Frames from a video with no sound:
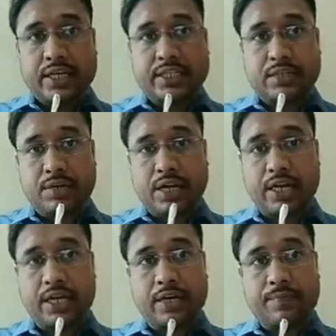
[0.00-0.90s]

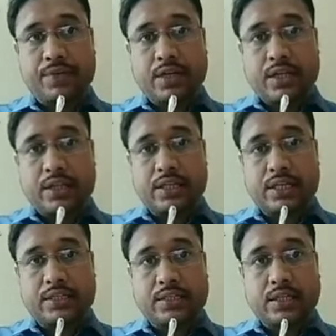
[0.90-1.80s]
Similarly,
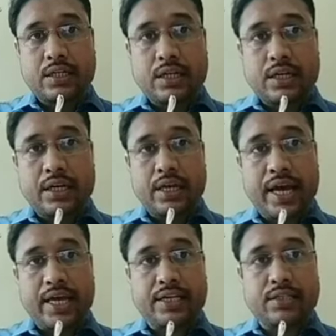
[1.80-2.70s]
this
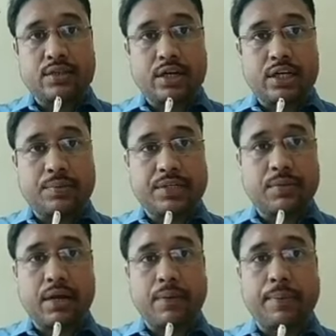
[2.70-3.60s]
9 is not
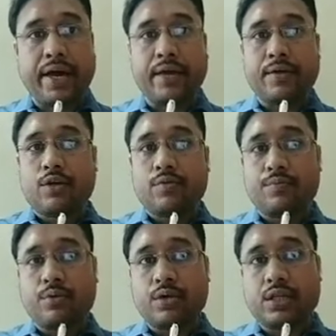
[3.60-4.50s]
divisible by
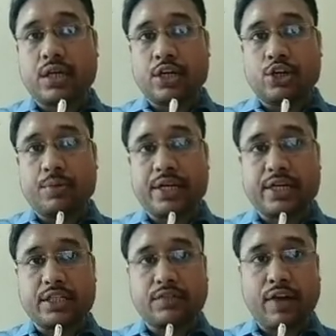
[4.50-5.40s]
both the
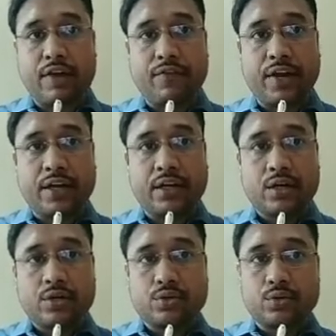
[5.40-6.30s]
numerators 5 and
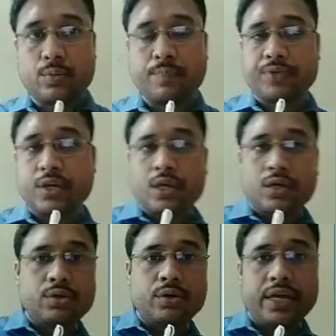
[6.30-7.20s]
2.
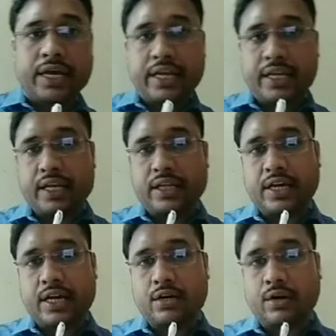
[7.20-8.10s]
So they
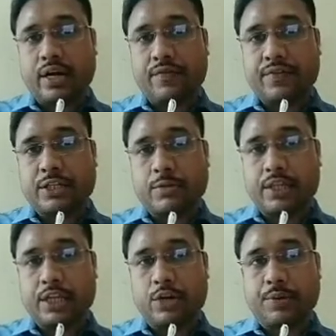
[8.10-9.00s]
are not divisible,
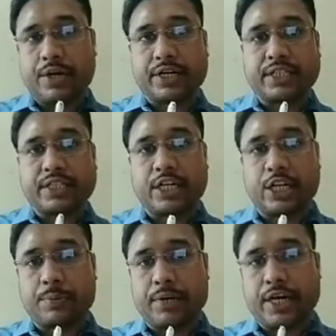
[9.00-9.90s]
the numerators and
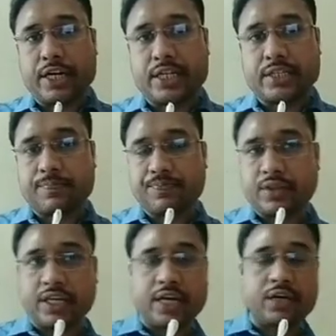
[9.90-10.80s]
denominators,
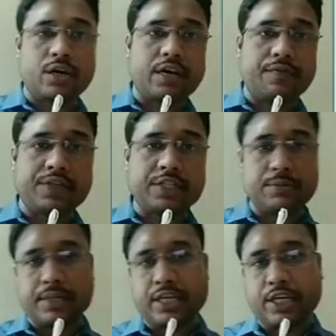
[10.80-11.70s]
they are not
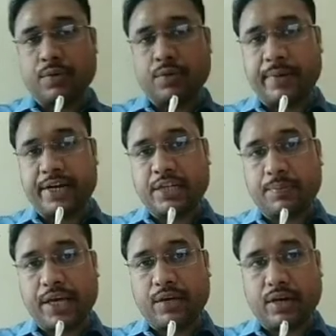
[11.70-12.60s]
divisible, then you will
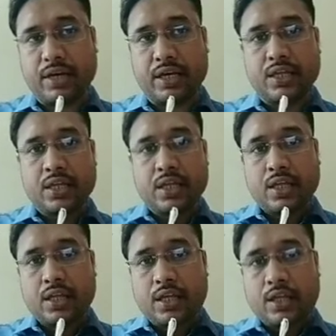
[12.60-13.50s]
multiply only.
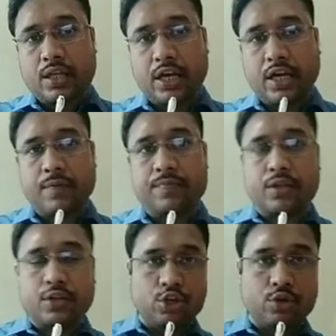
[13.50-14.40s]
The
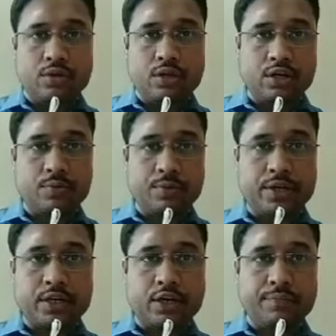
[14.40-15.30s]

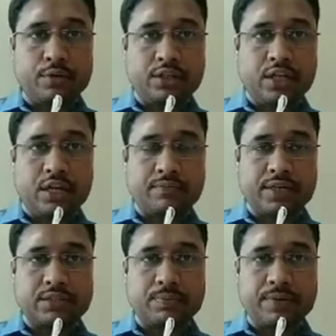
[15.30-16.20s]
numerator of both the
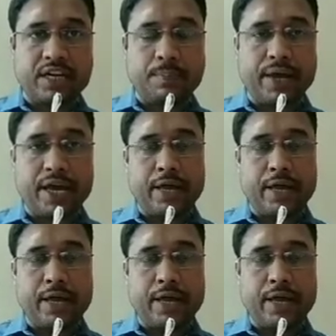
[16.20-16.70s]
numbers multiply.